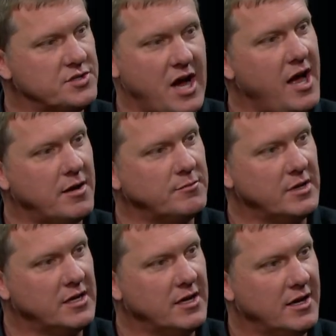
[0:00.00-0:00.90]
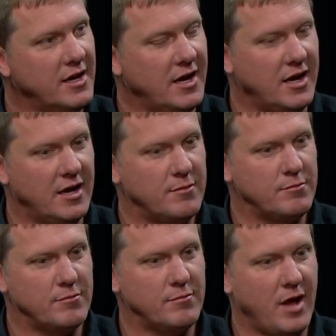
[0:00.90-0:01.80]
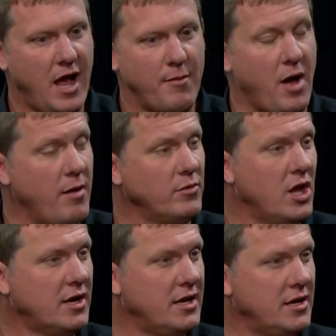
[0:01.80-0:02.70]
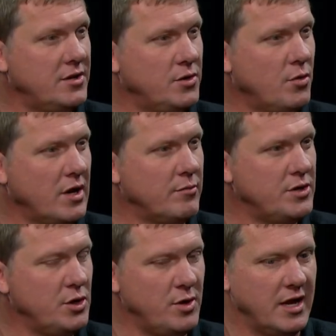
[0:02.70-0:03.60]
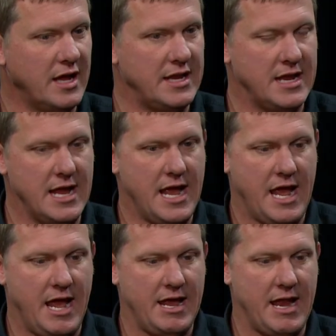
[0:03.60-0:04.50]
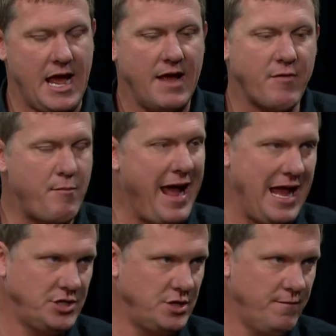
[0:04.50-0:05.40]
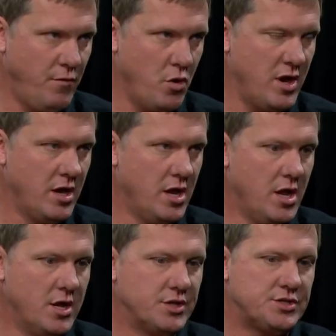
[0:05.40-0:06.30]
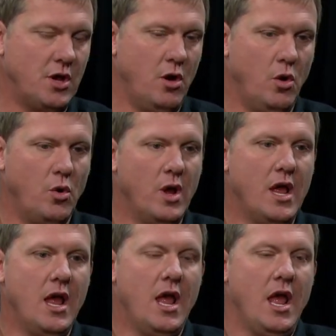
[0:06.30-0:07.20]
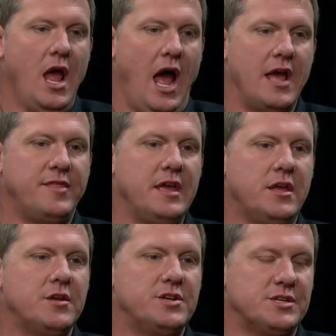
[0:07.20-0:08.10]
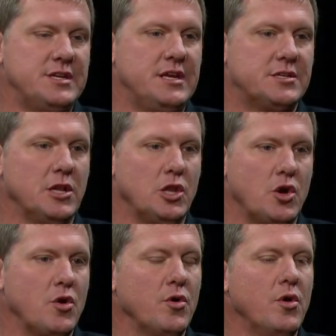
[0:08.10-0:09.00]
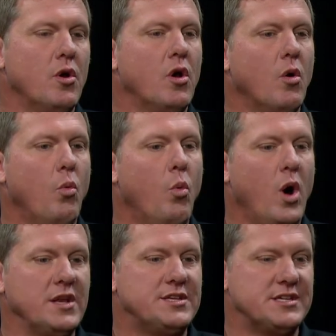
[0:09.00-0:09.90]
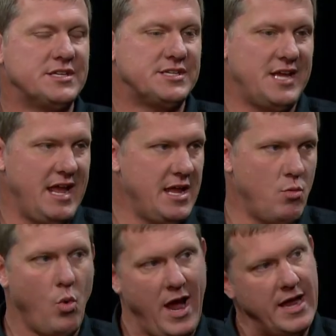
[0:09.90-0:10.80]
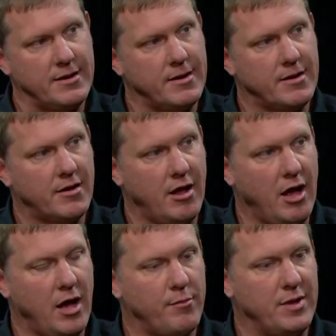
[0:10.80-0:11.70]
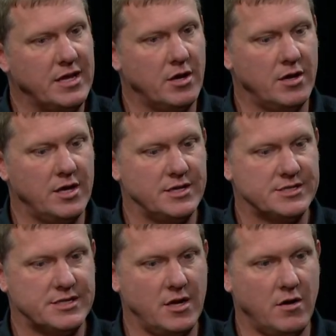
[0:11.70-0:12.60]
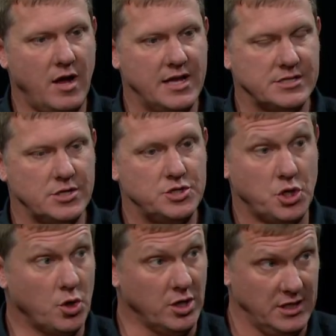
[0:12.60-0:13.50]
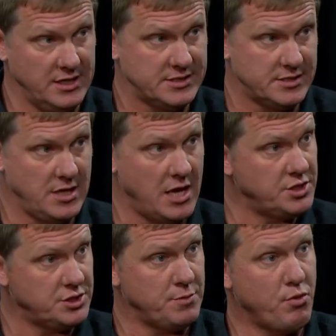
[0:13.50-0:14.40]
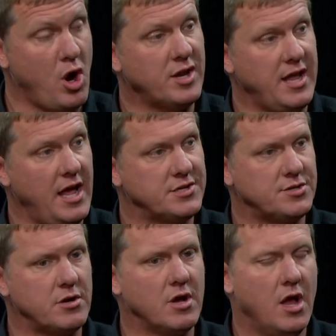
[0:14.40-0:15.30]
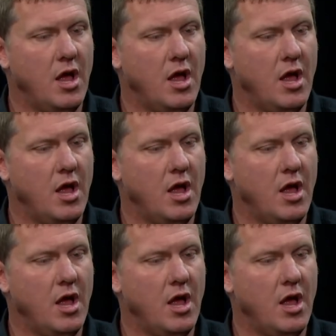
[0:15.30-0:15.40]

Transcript: job. Um, I'm I'm lucky to do what I'm doing, and and I have a passion for it. So, I think you just need to learn what to say when. Uh, because you know, as a journalist, not just a broadcaster,